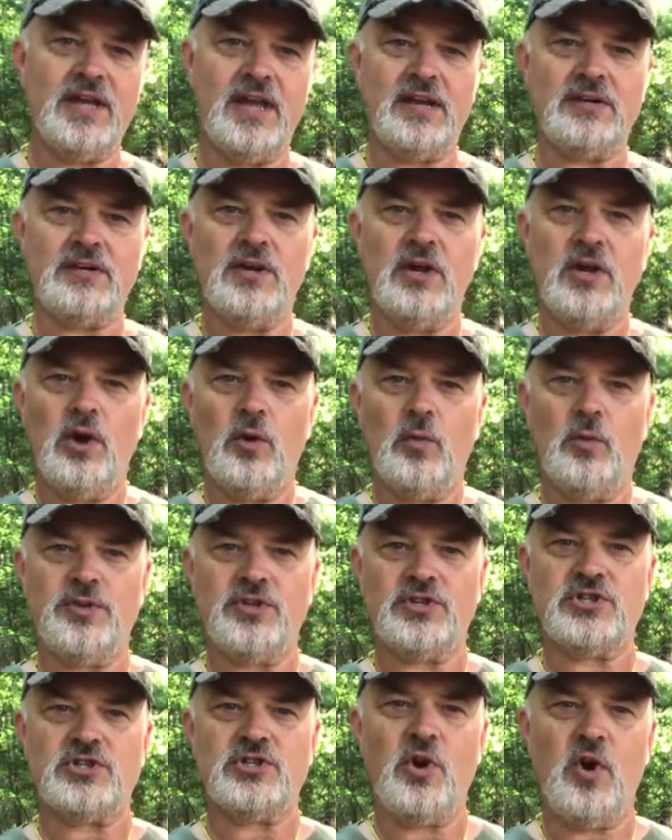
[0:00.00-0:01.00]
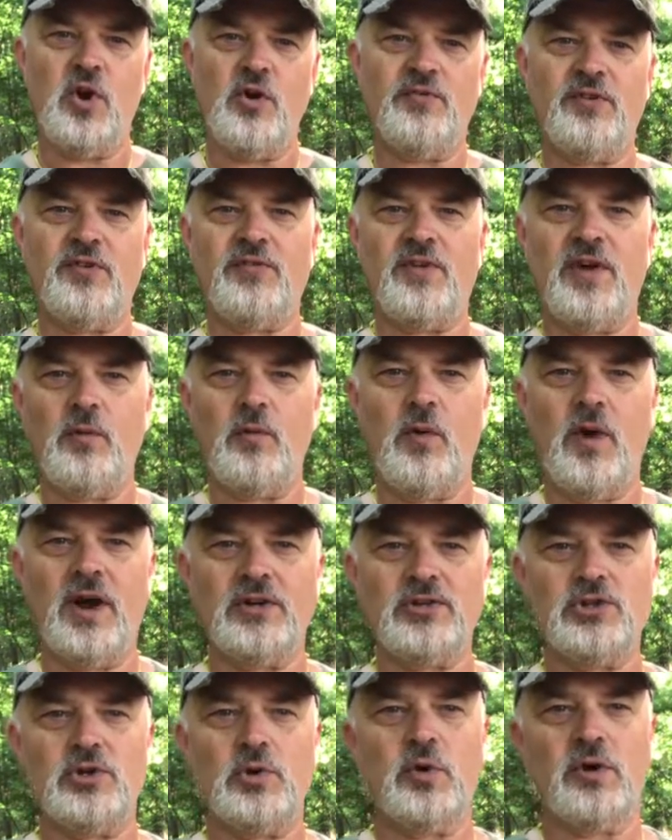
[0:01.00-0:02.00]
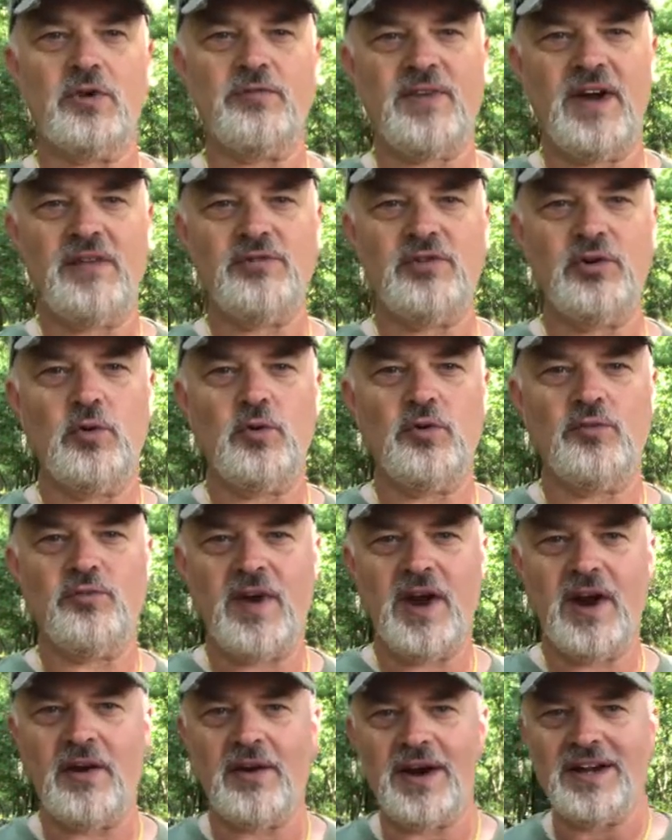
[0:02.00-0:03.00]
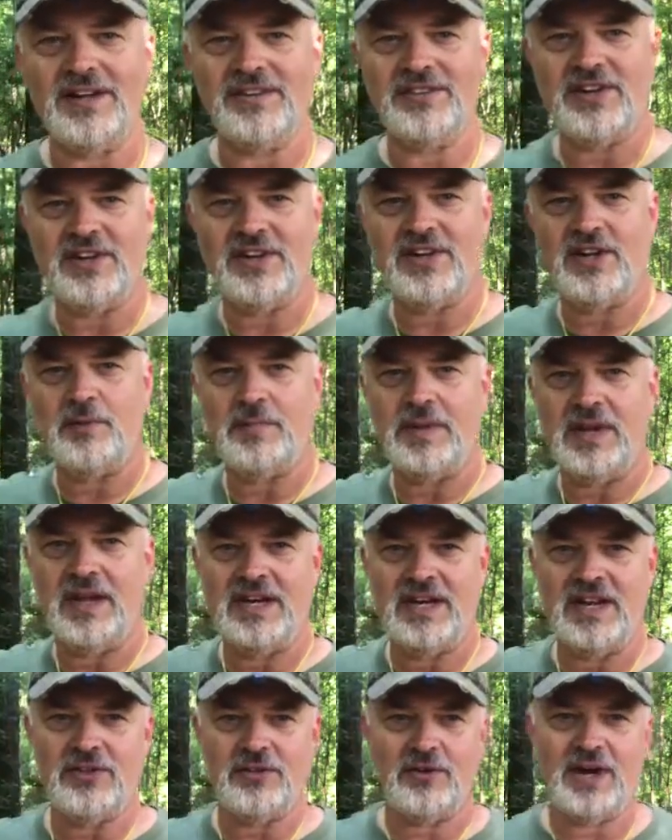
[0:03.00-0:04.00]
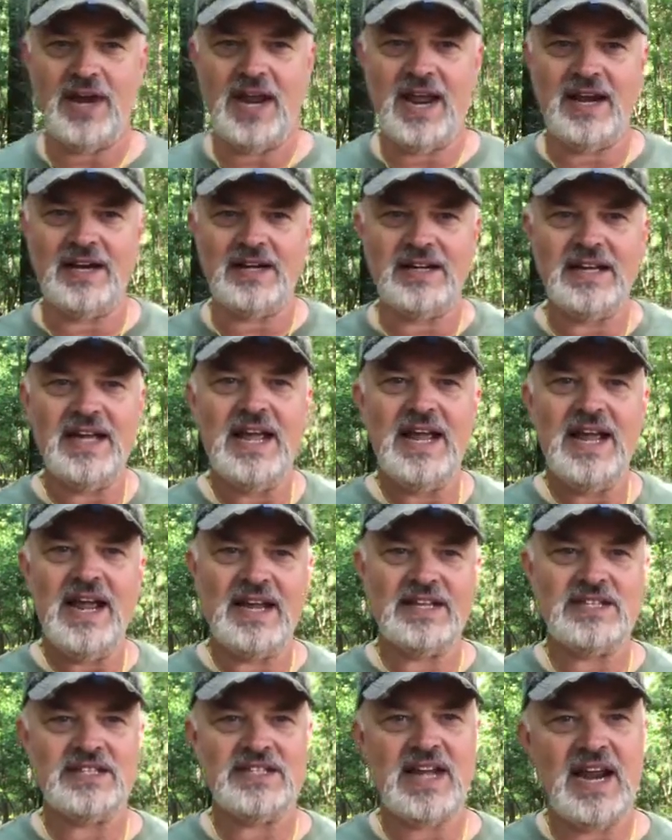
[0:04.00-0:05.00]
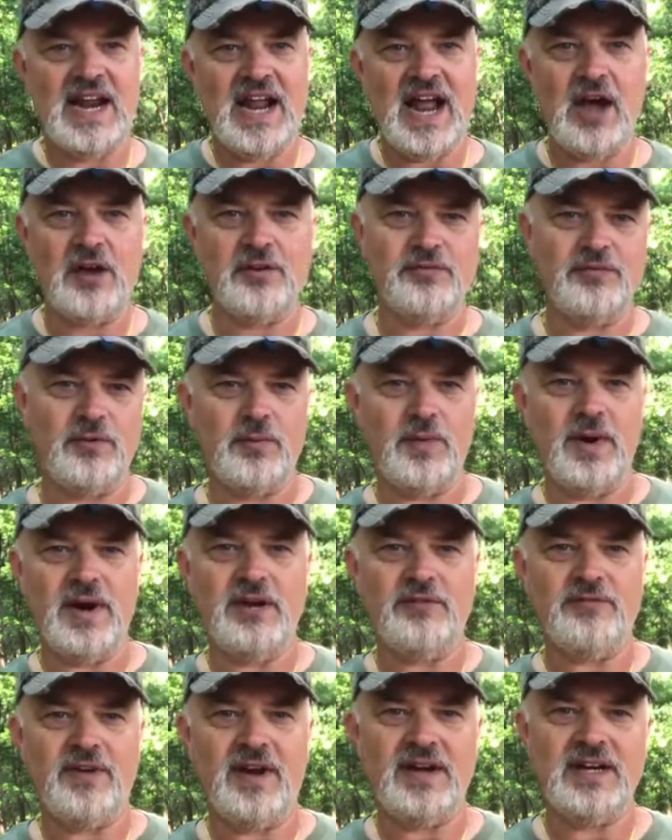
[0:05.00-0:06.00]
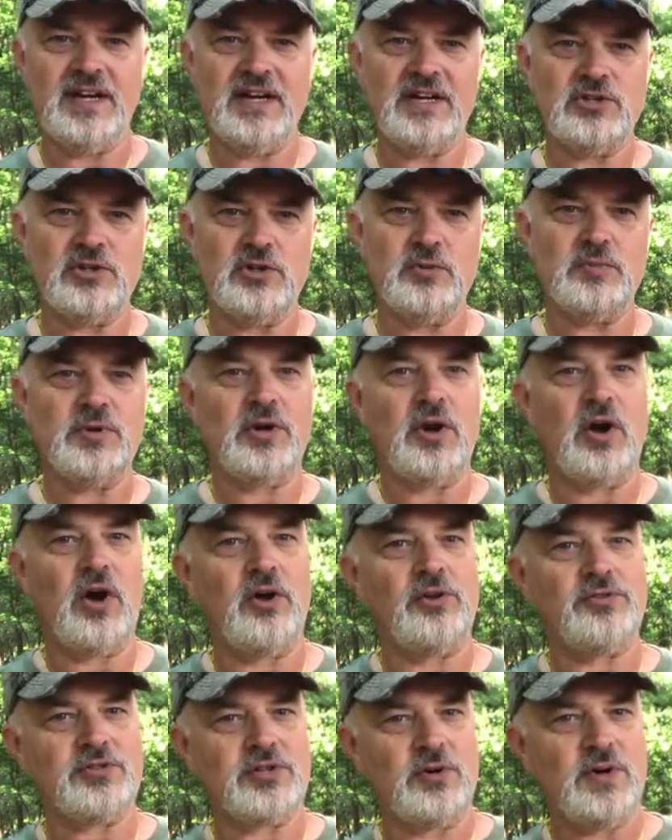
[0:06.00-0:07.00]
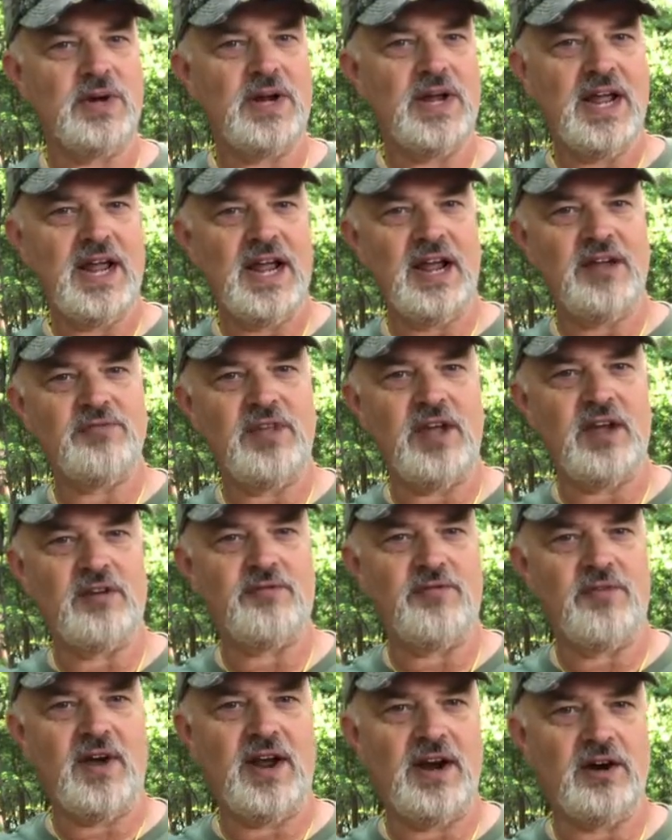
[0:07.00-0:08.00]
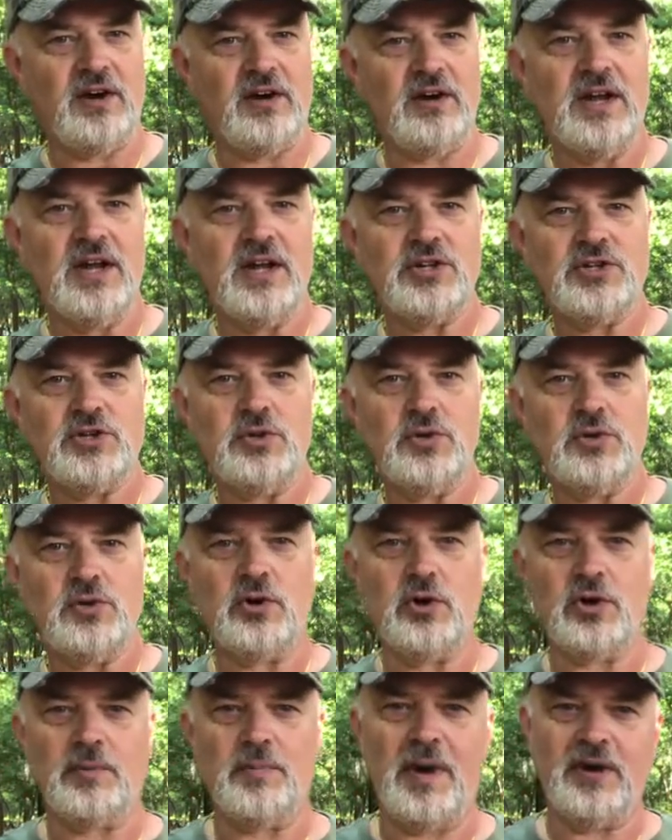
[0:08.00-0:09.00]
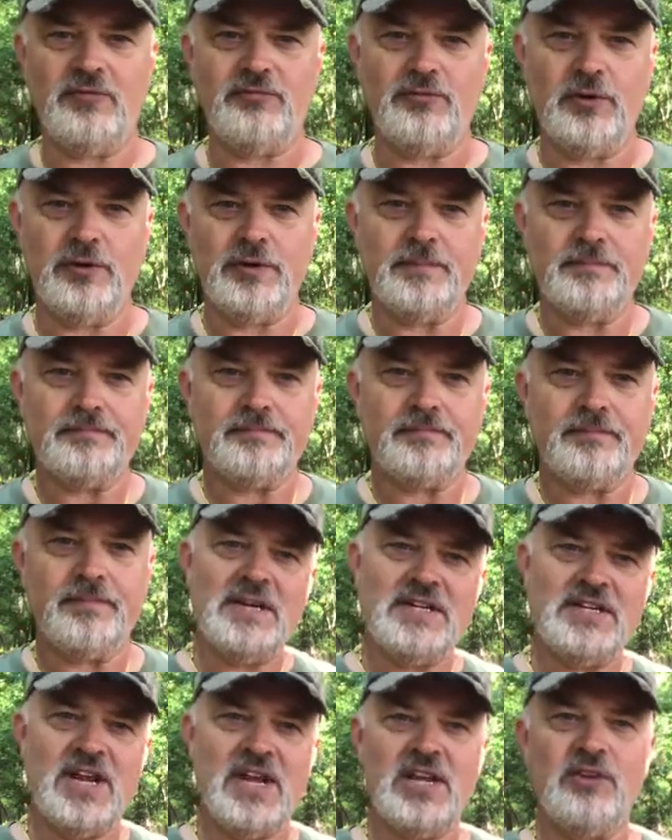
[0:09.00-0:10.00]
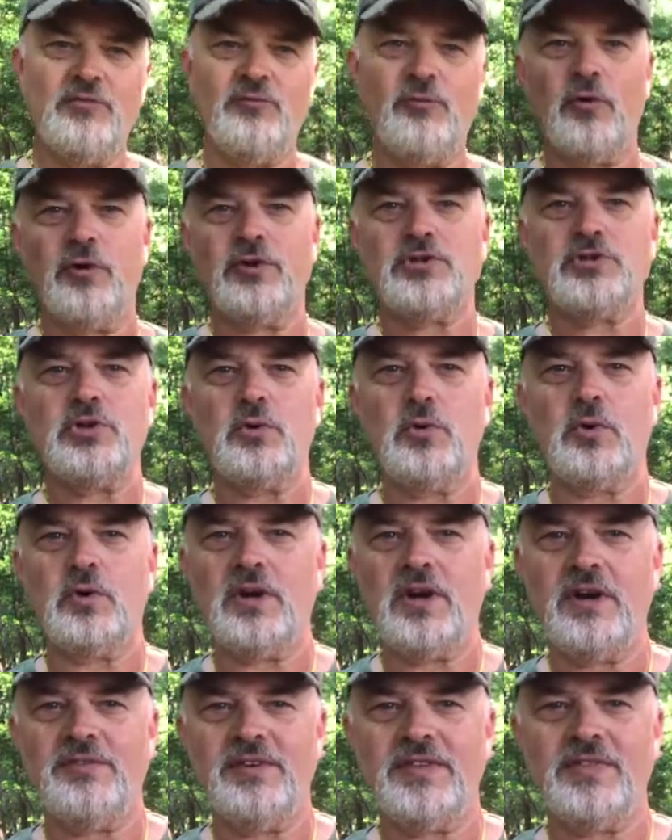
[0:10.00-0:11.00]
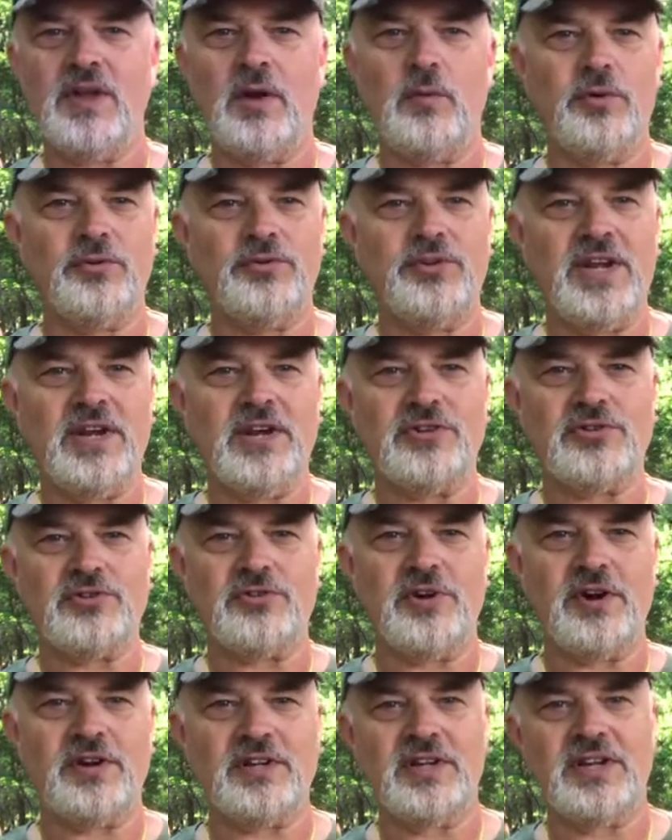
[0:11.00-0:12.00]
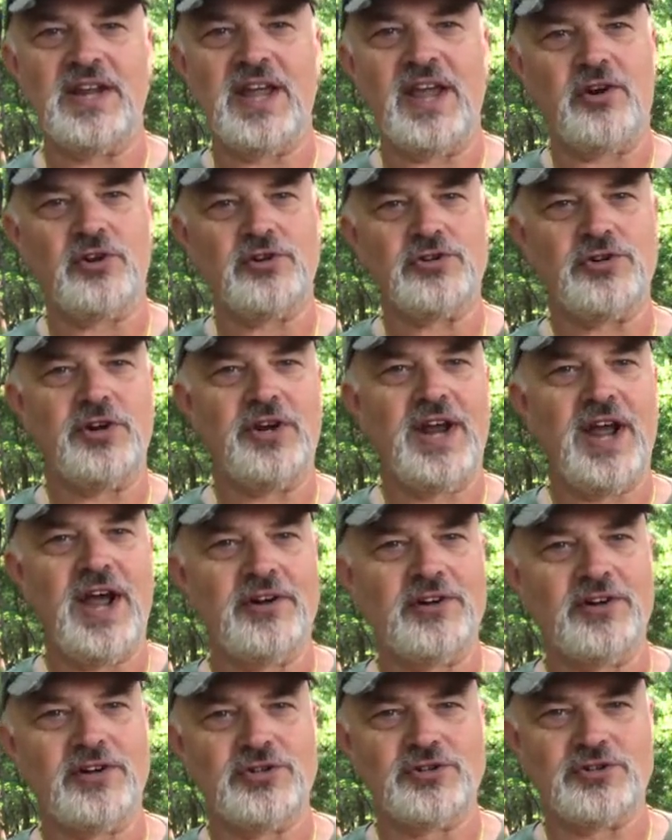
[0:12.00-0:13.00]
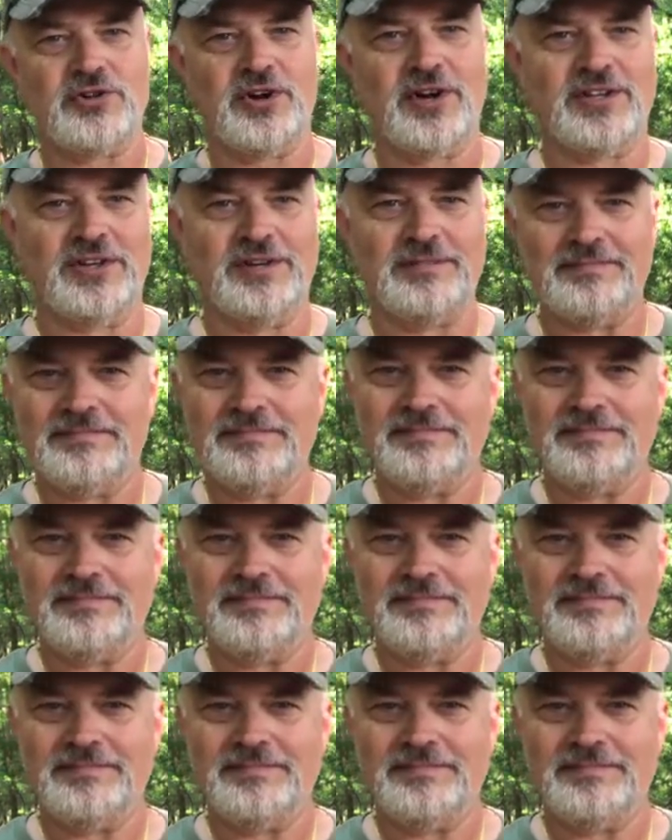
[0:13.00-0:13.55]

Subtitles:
kit with a stove if I want to, or if I have to do a fire, I can set it up at either end and stay out of the rain if I need to, but also have that fire to cook my food. Let me take you for a tour of it, then we'll deconstruct it and I'll show you how to construct it.